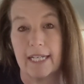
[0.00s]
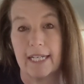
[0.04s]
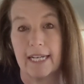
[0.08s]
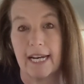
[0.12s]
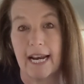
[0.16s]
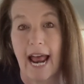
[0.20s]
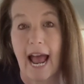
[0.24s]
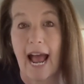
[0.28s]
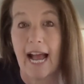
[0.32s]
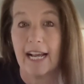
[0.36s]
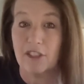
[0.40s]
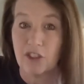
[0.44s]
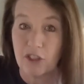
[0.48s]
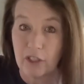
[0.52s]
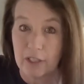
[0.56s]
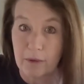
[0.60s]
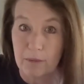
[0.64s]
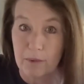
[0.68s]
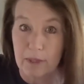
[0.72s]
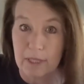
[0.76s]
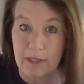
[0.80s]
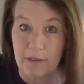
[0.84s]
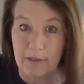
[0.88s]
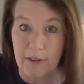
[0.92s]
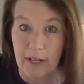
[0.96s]
and it actually
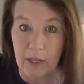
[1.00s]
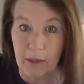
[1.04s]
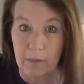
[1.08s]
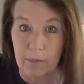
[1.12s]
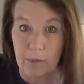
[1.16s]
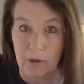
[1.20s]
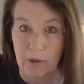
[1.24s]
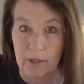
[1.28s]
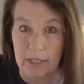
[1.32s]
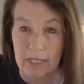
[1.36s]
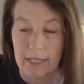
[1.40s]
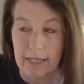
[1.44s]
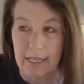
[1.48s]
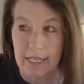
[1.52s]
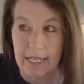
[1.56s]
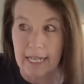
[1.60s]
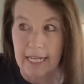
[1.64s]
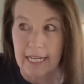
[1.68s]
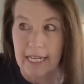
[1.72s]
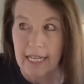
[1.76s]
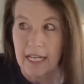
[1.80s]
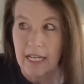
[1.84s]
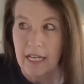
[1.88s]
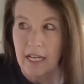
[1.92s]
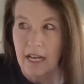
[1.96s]
was available in the,